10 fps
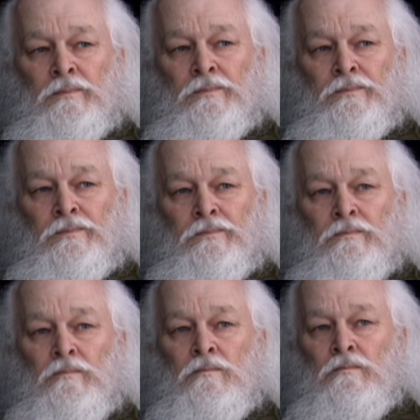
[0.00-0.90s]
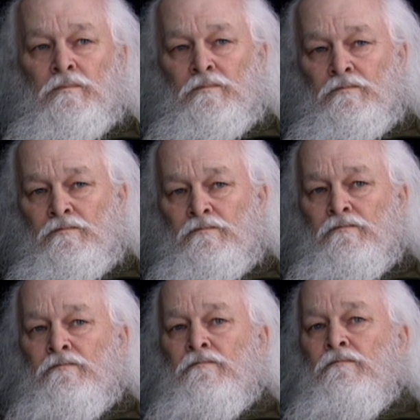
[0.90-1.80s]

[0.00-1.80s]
(silence)